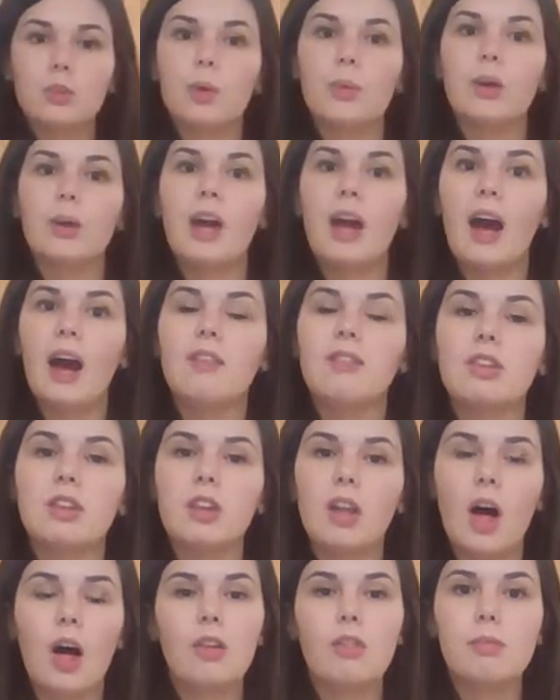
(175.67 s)
where we have a
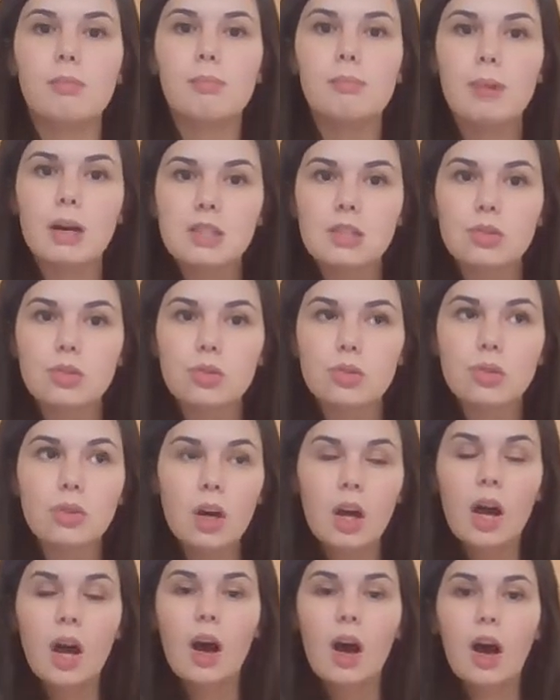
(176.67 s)
lot of muscle